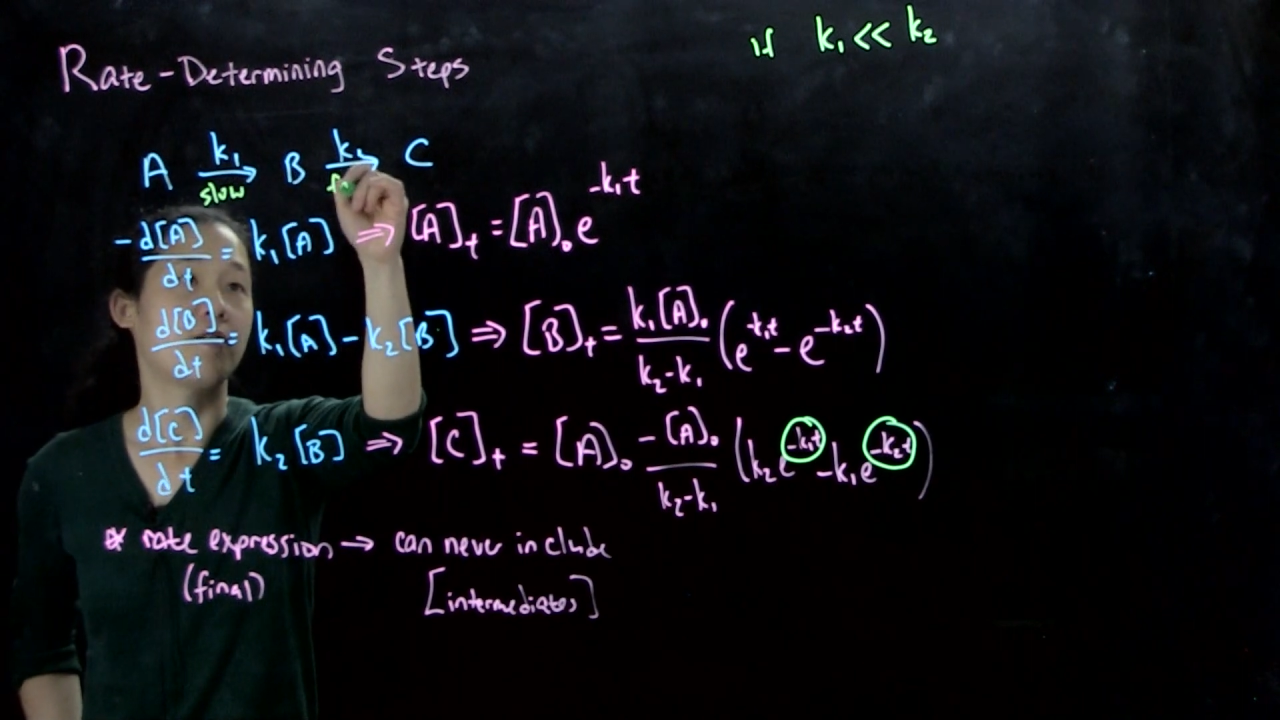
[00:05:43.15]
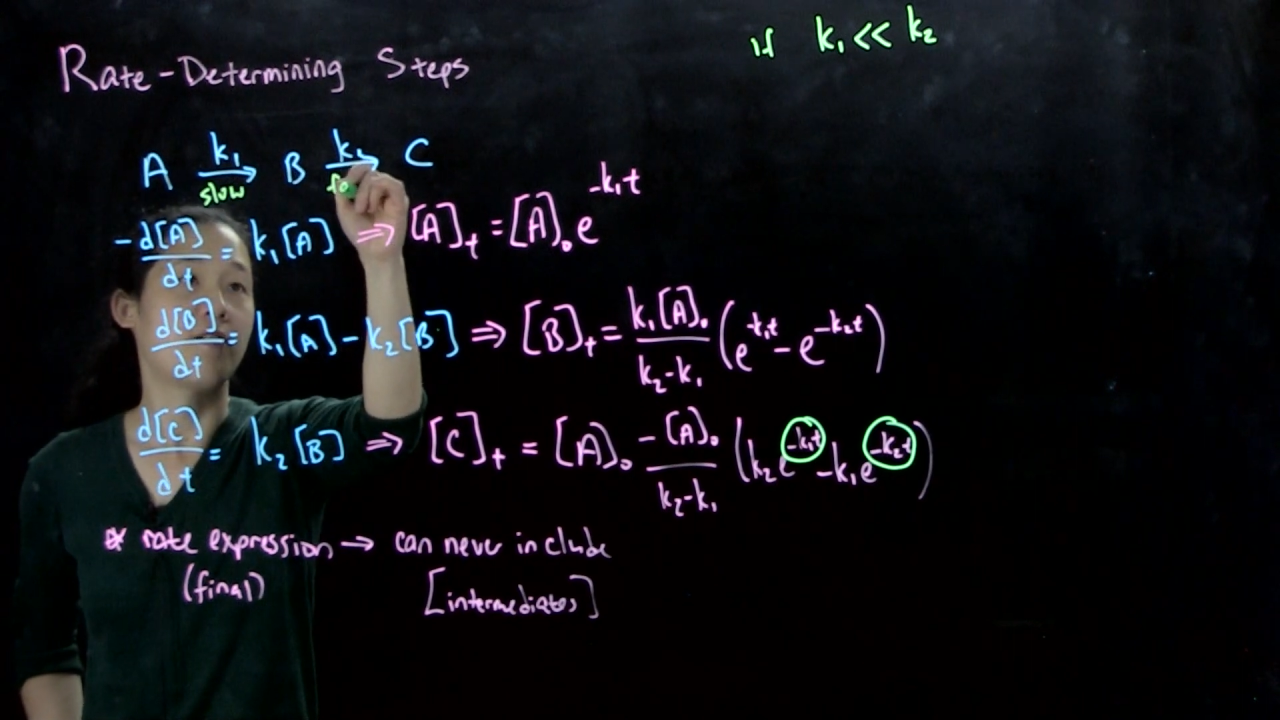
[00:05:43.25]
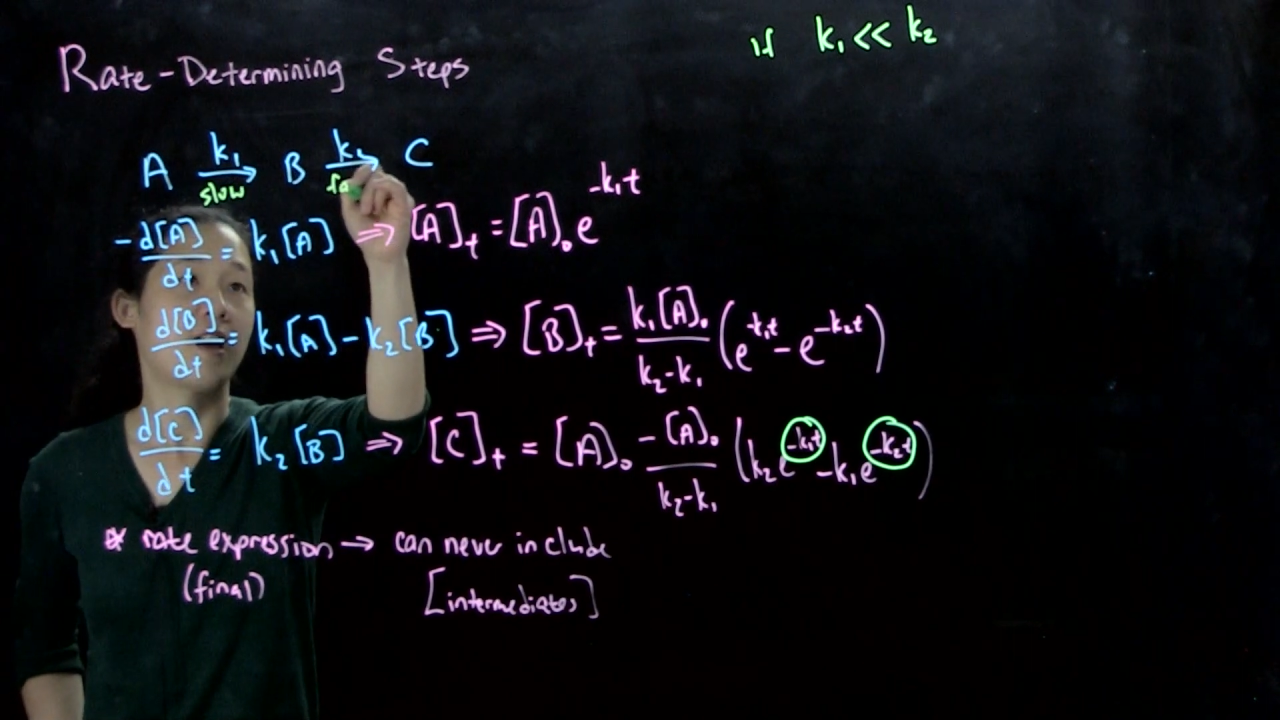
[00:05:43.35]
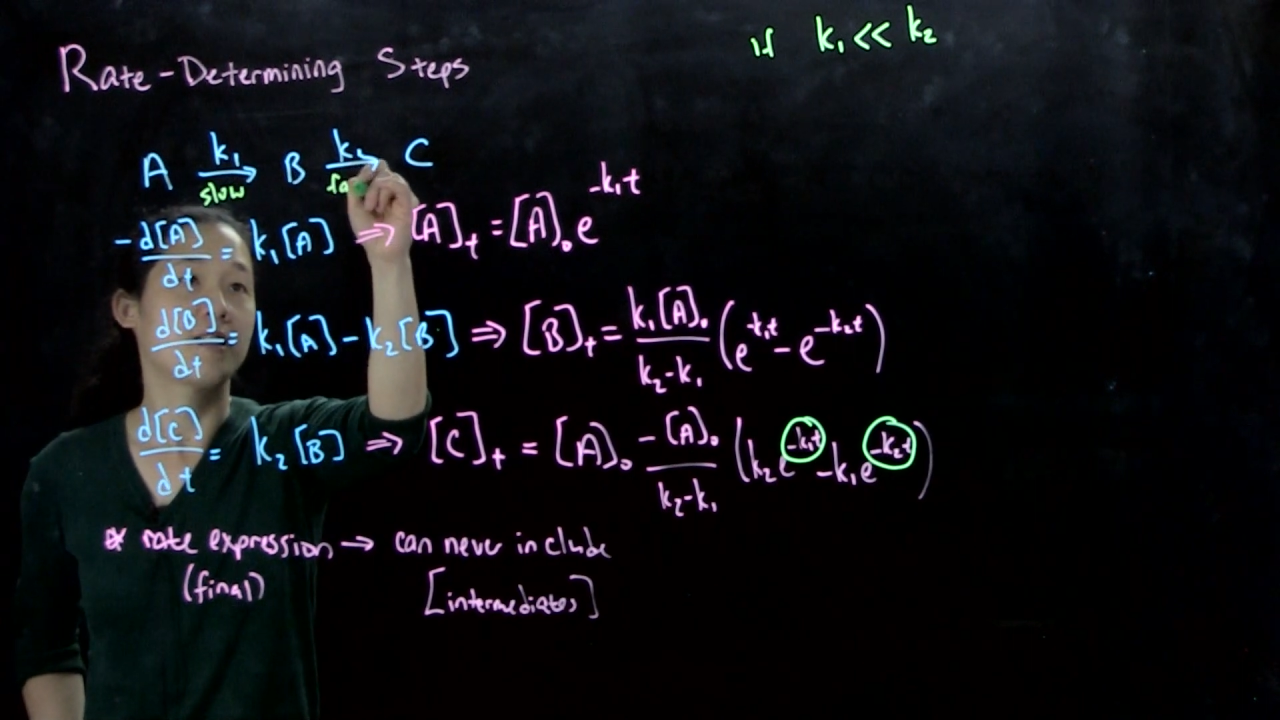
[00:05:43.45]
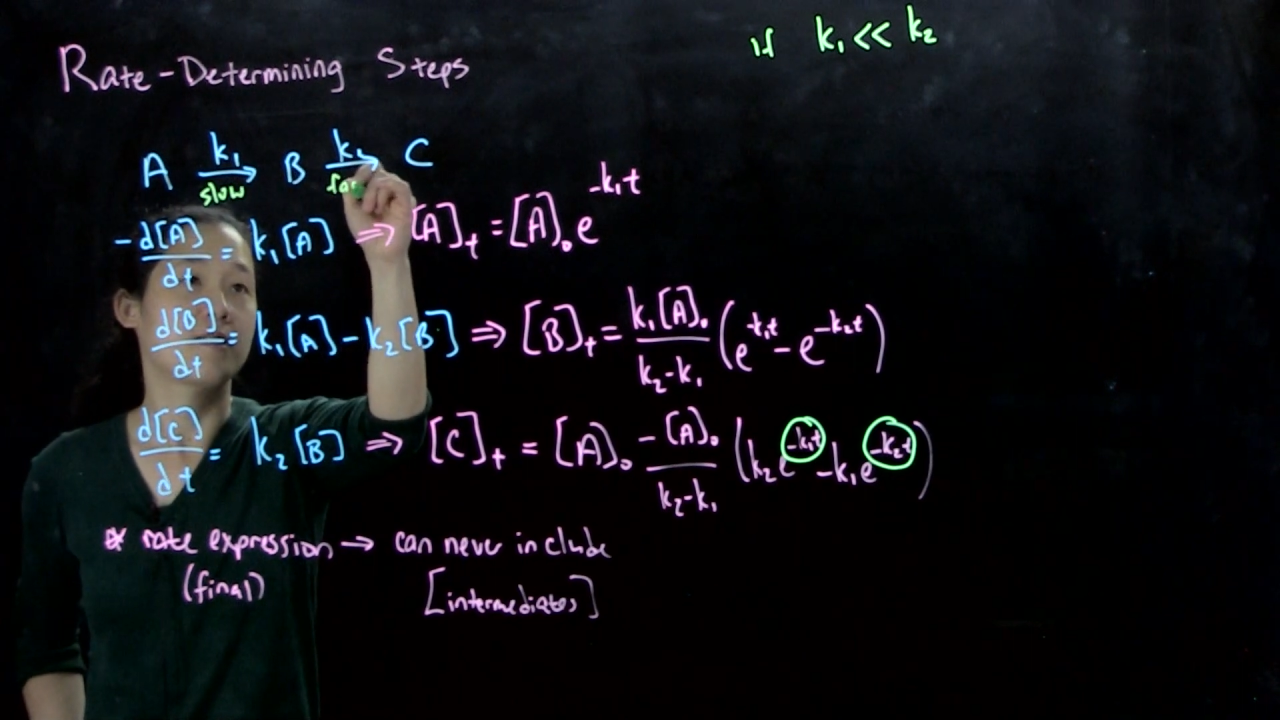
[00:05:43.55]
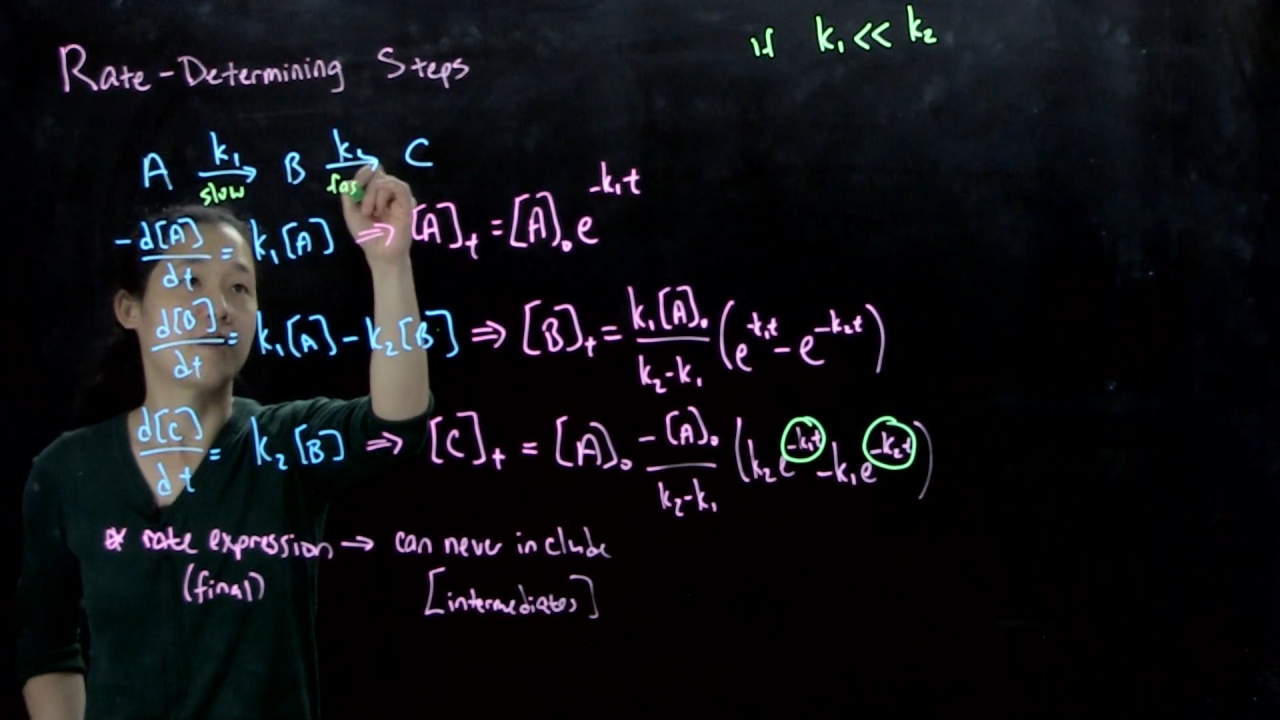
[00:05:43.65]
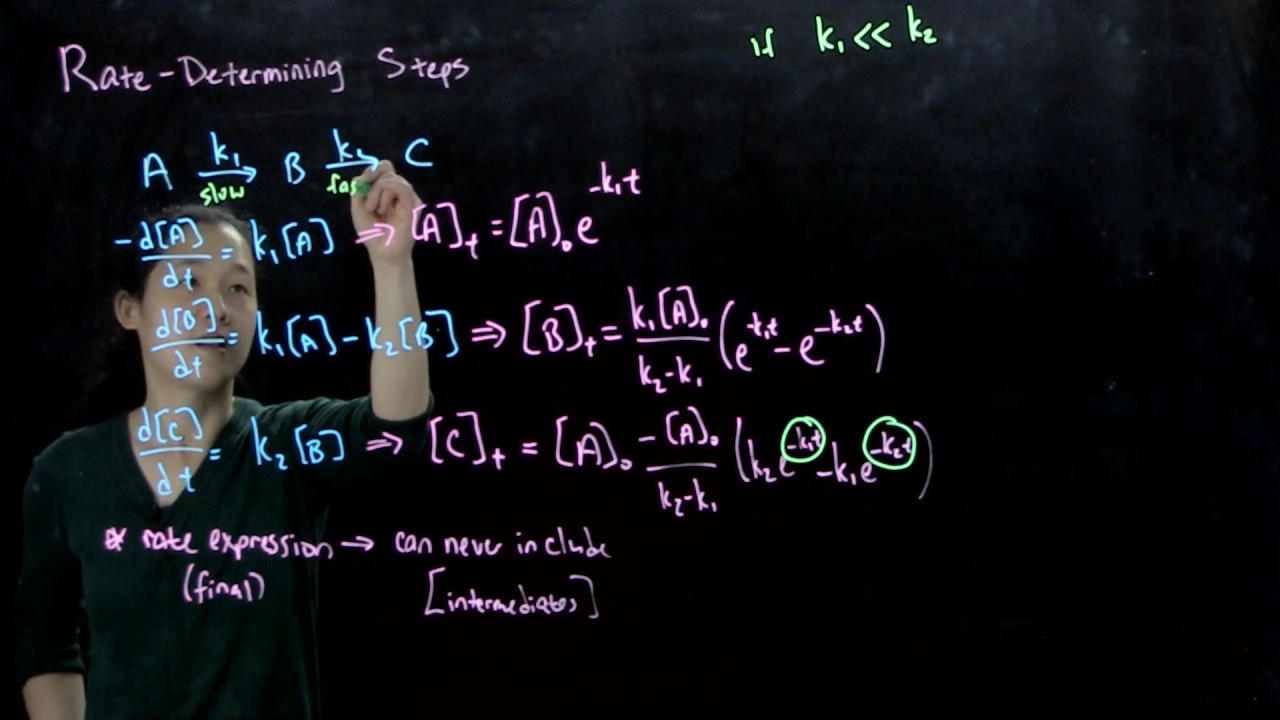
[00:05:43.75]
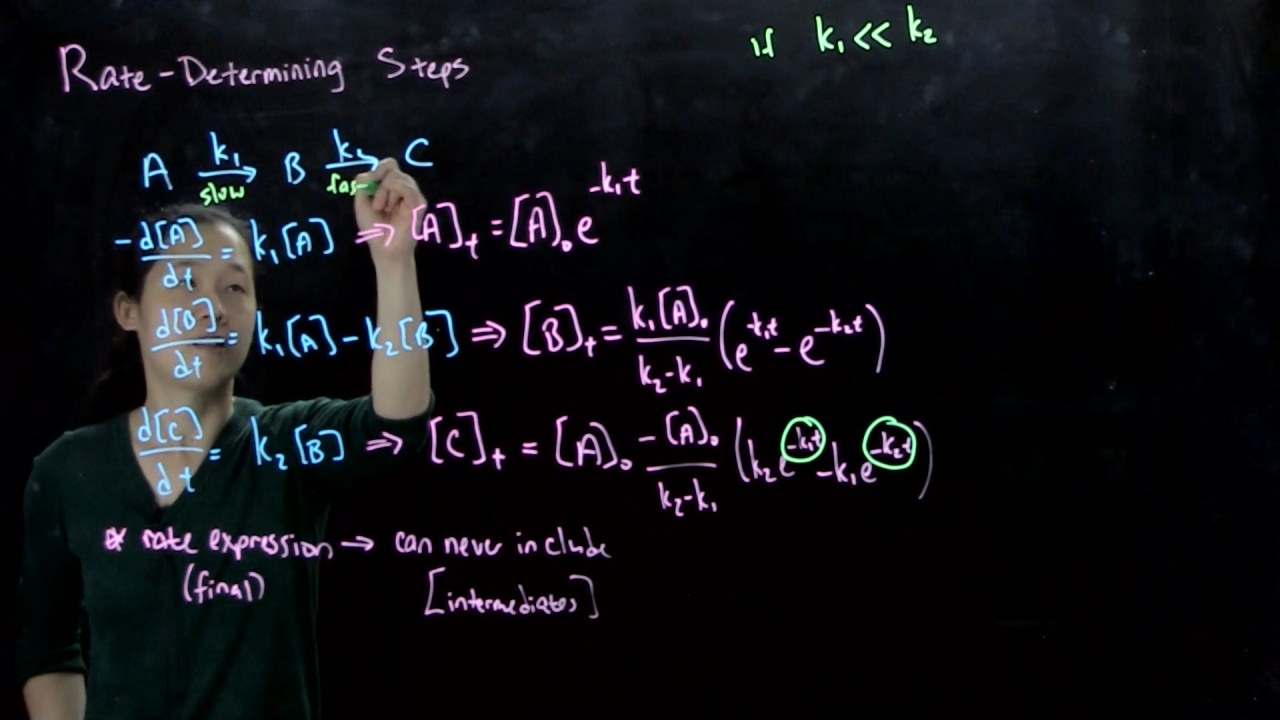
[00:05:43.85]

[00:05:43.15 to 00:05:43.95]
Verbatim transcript: fast, right?